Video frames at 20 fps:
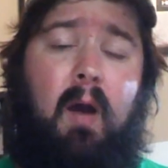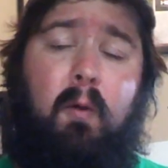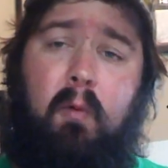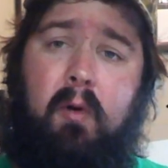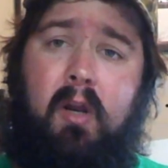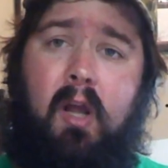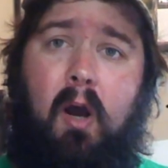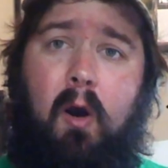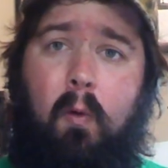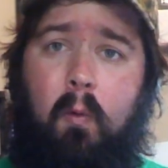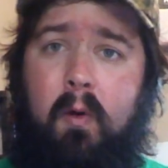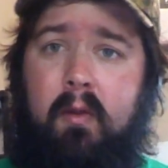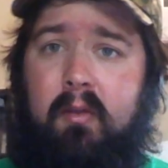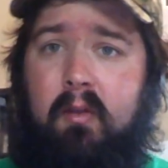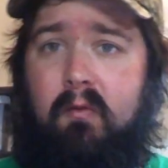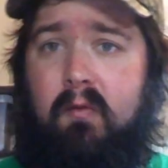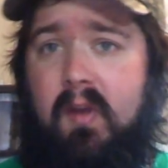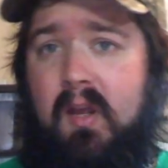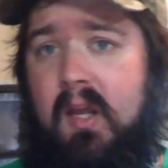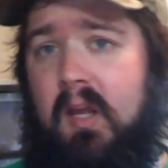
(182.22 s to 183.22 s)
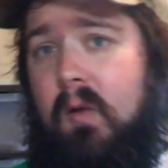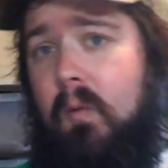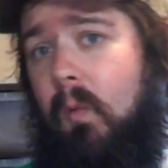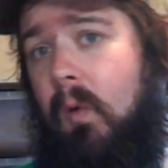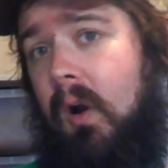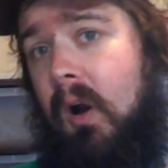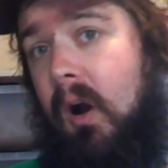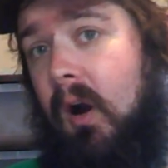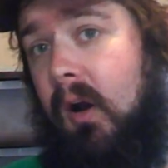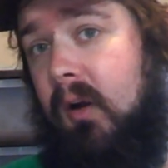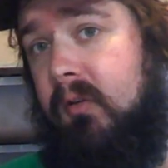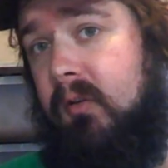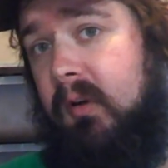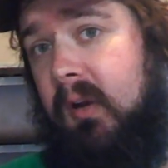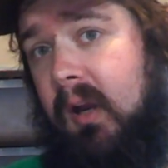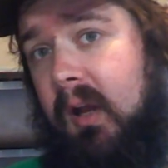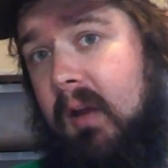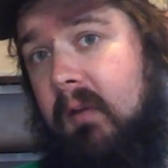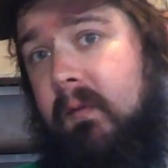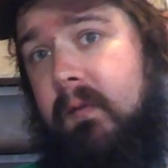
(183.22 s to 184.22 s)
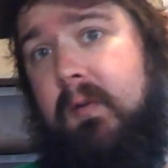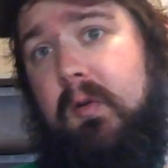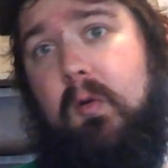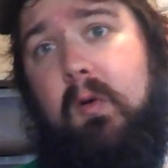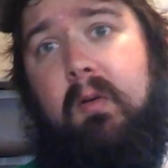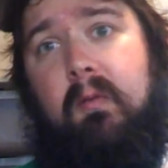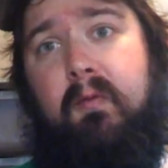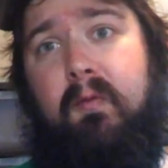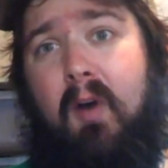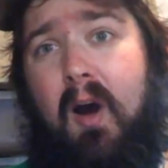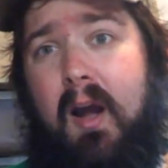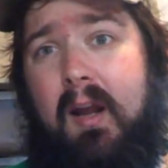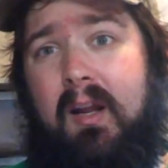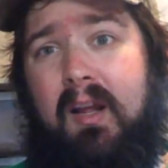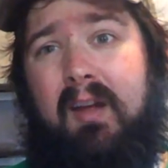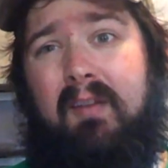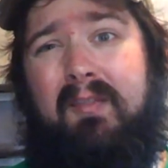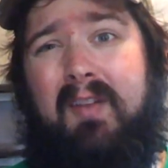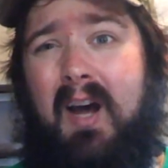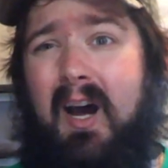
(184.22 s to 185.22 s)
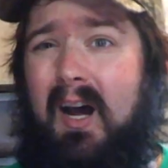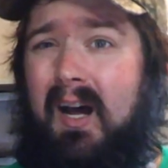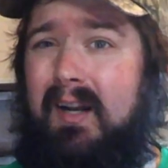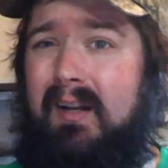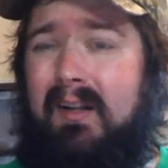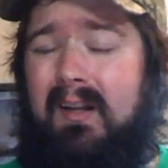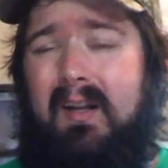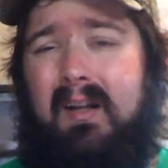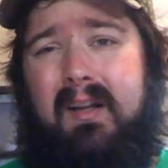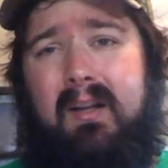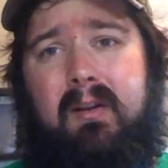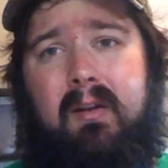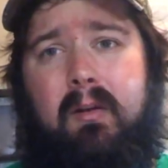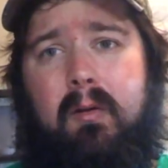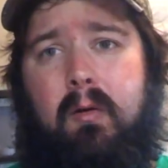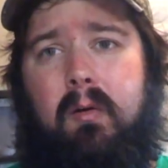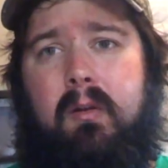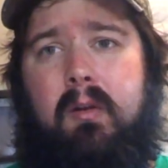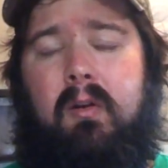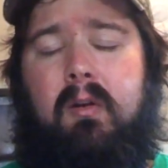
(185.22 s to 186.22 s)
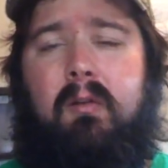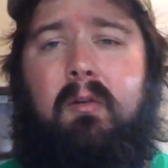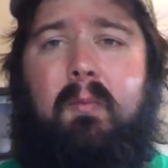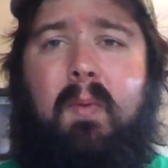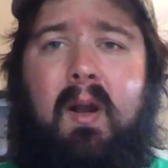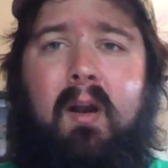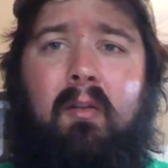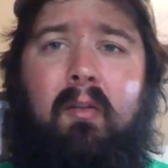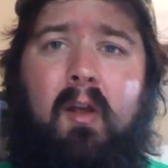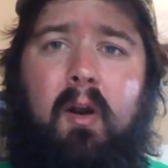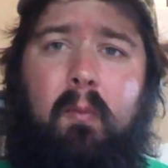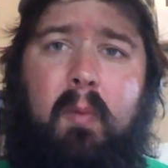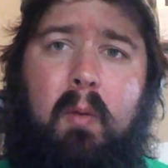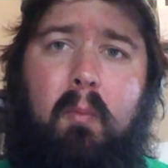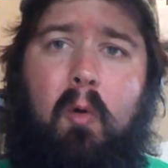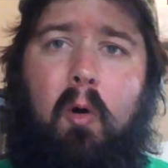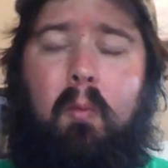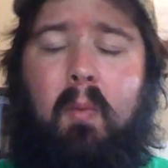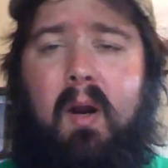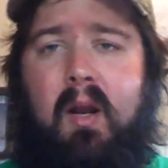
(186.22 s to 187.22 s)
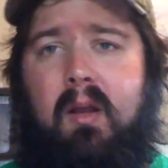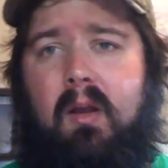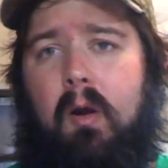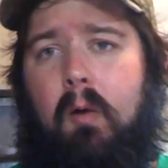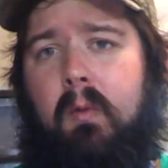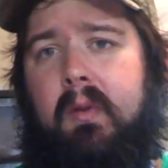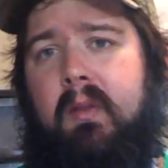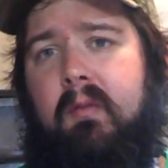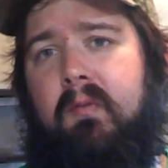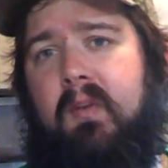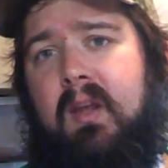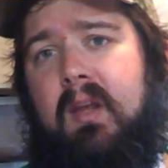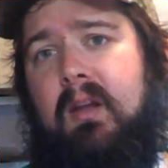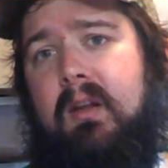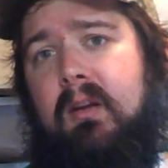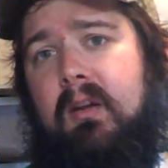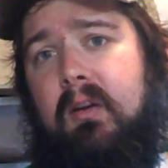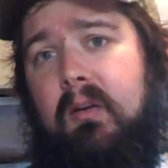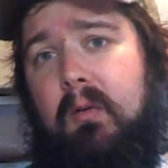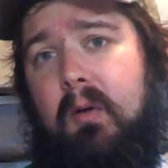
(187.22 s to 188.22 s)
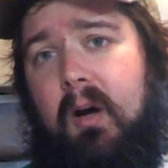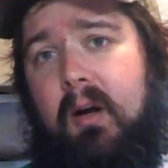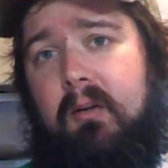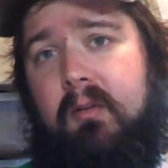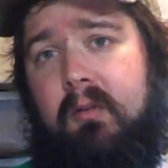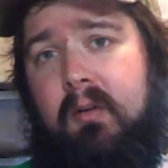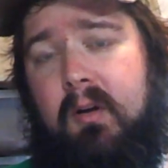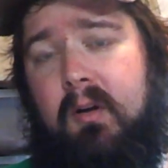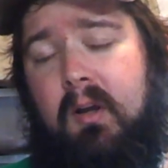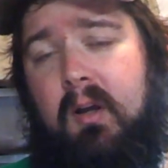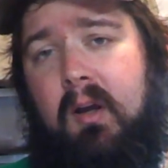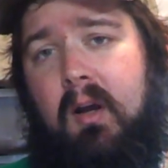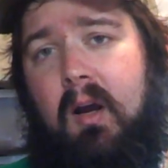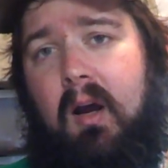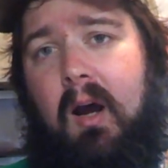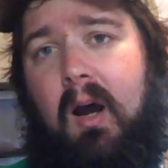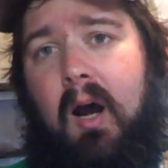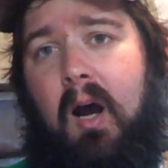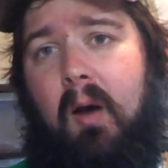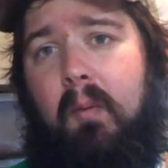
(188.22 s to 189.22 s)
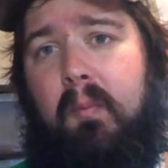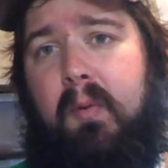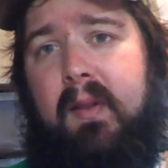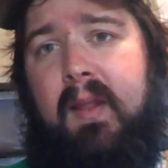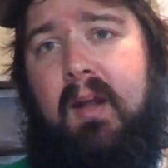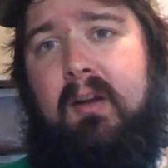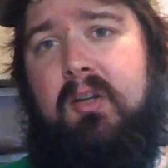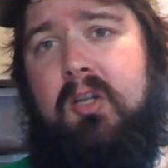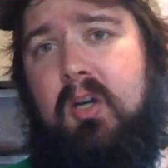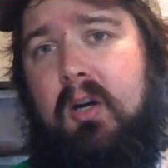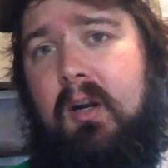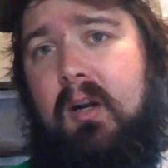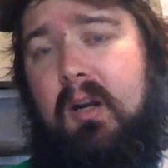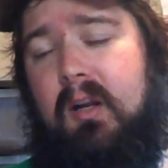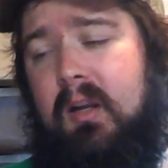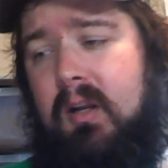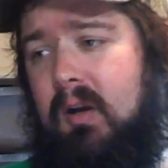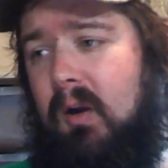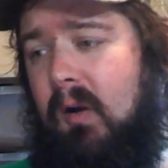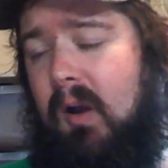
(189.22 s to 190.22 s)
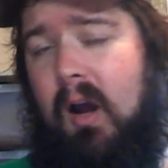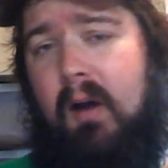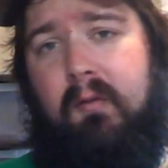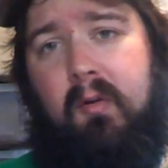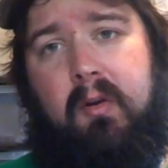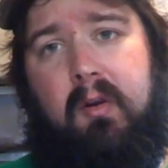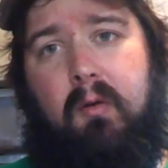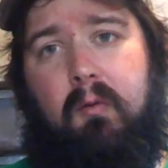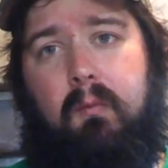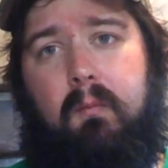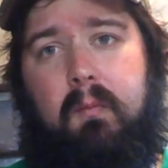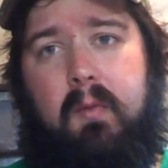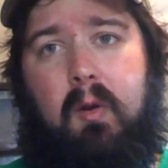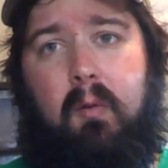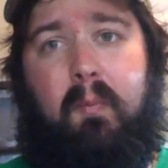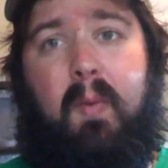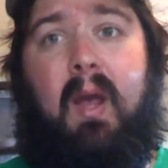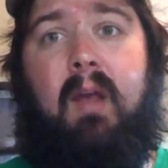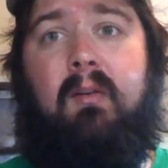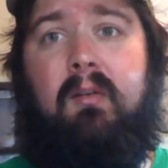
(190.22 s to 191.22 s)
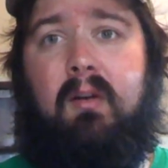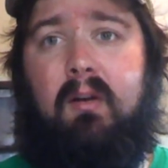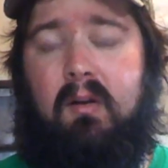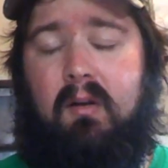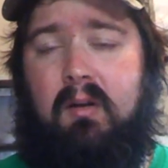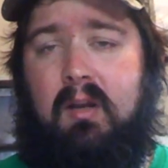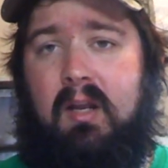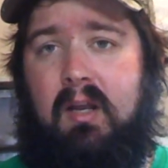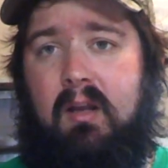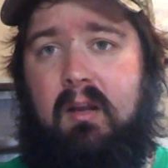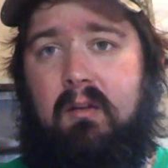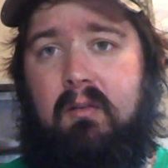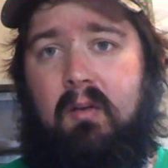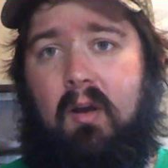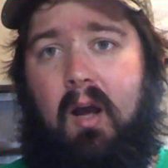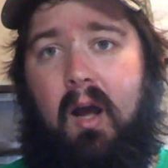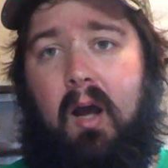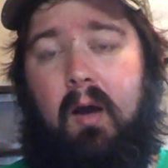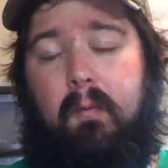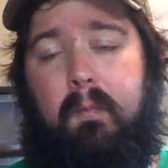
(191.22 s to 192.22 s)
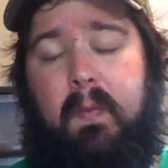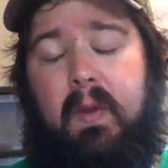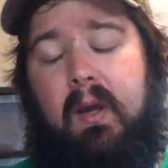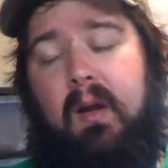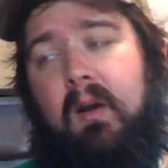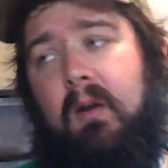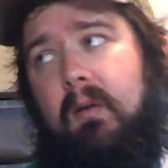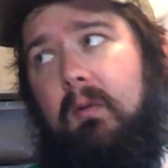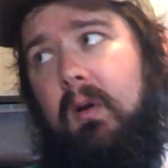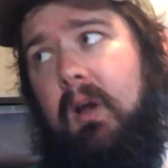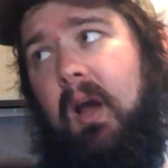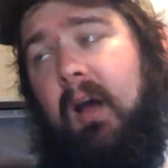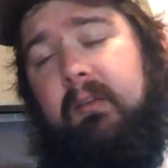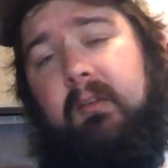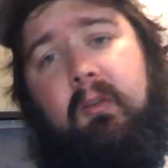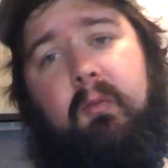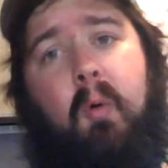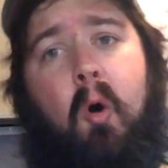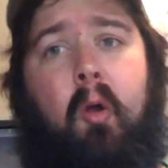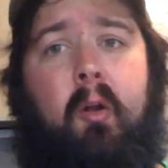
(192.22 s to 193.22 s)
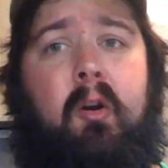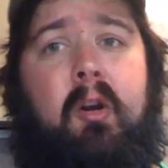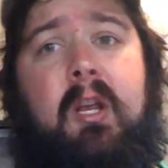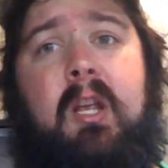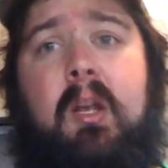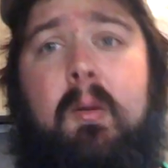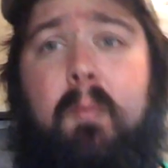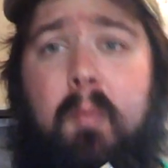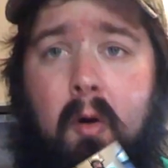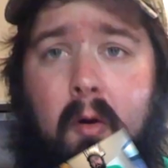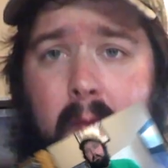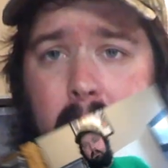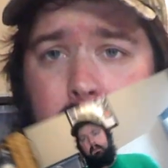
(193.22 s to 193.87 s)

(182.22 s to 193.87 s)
would go with the VE100 if you can find it. If not, you can spend a little bit more money and go with the VE200. But that should cover your basic needs as a smaller keeper.